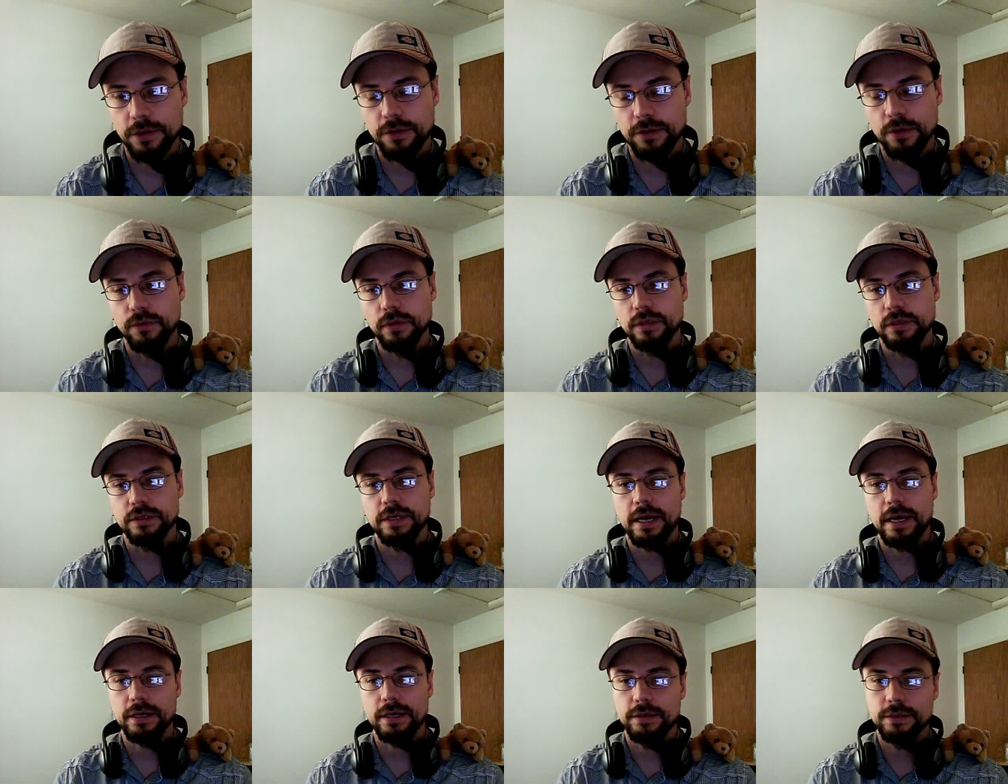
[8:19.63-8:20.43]
You know, we'll
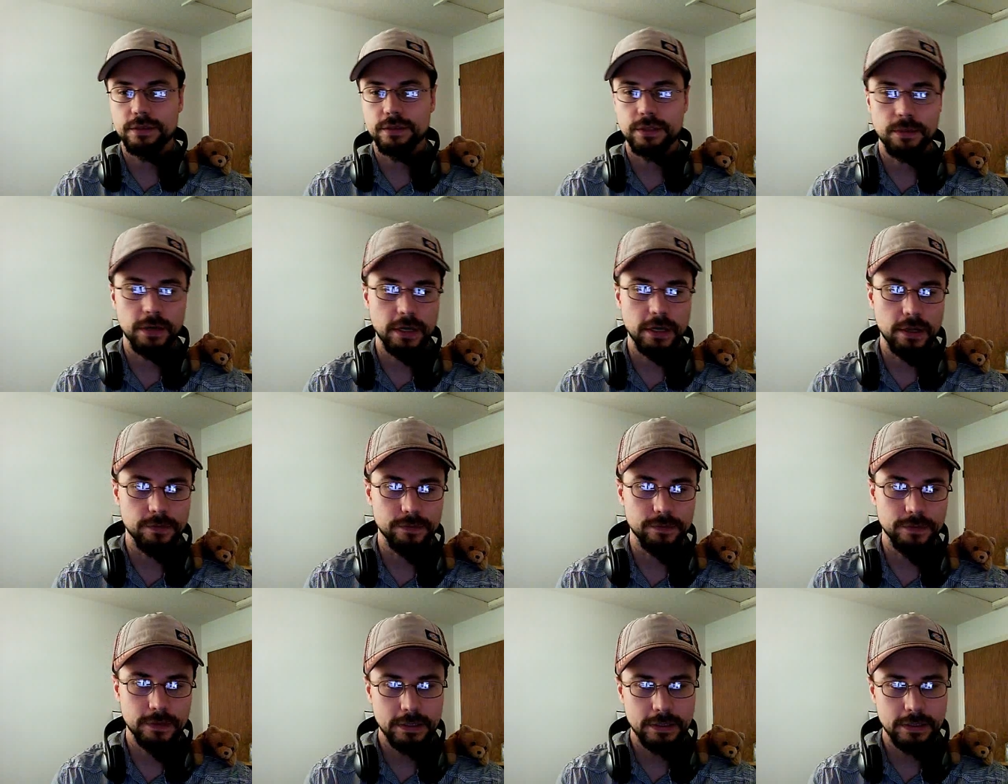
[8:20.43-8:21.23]
attack some kind of
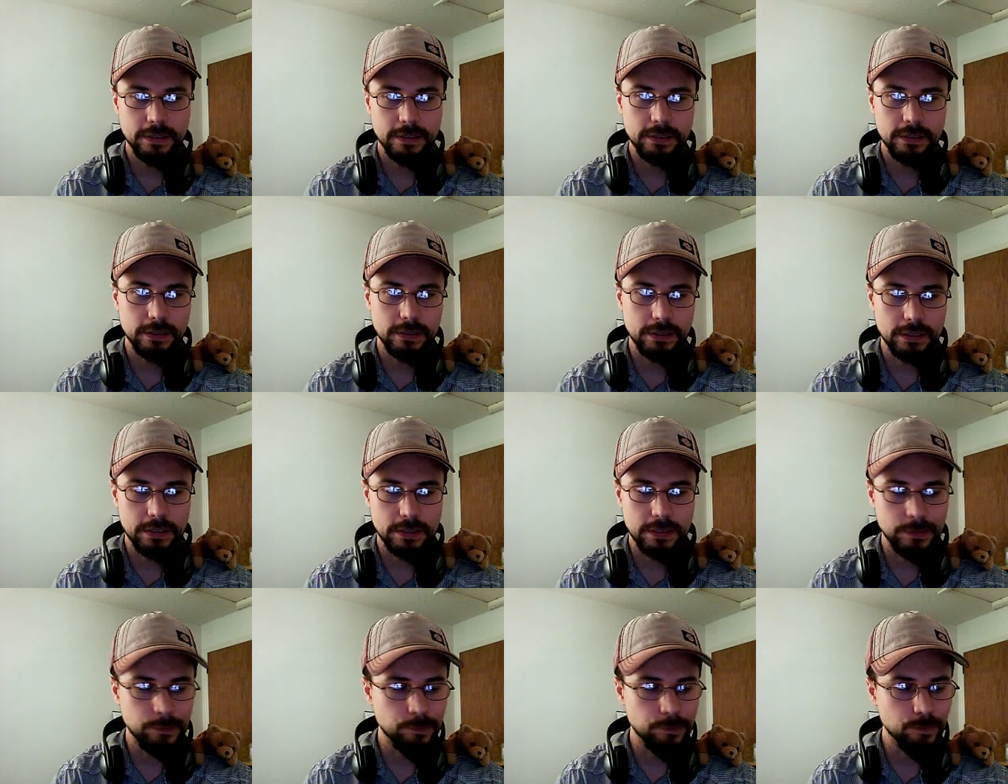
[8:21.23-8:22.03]

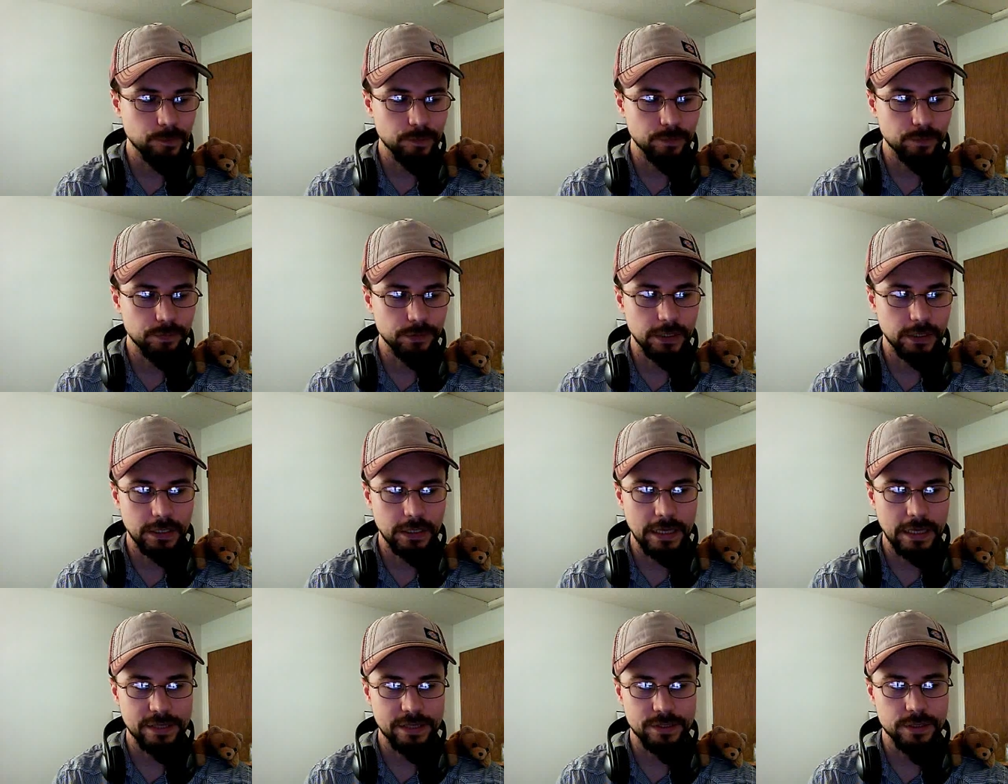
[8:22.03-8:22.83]
um,
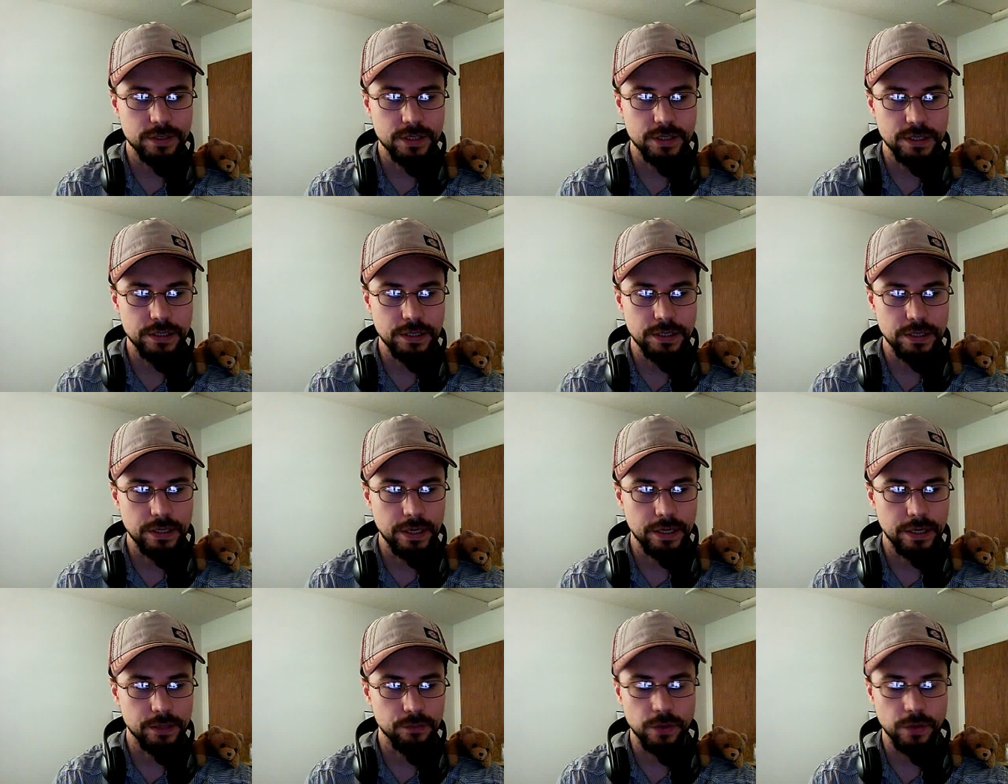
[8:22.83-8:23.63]
entity
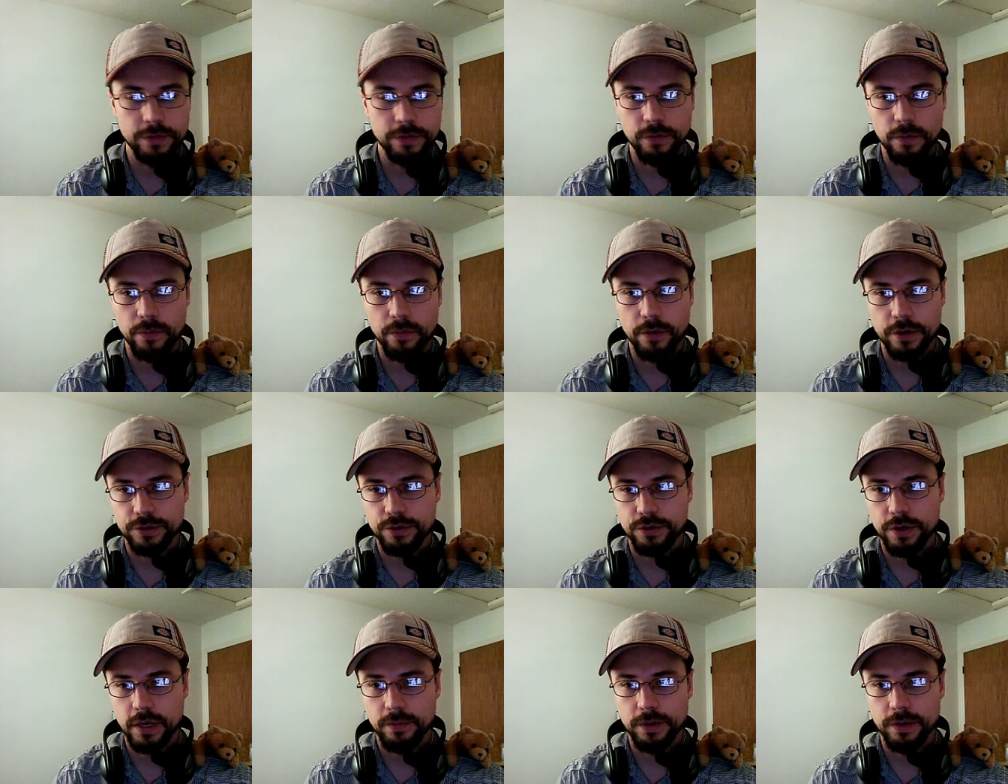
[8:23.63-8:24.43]
and wait for mercs to
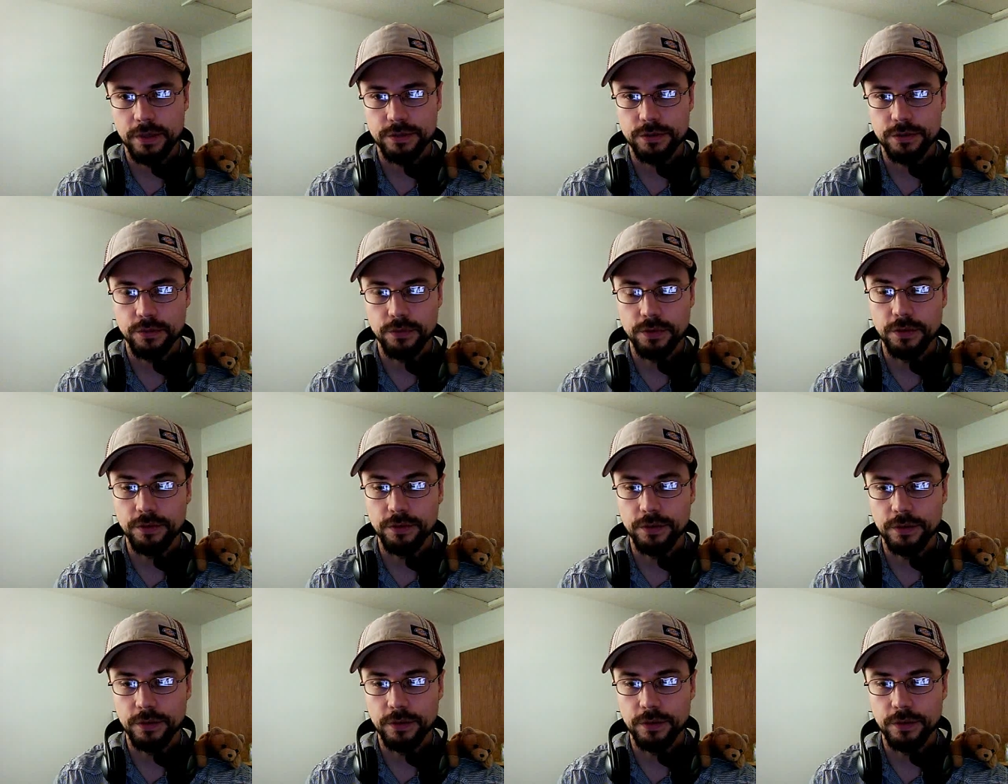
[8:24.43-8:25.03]
come in. So the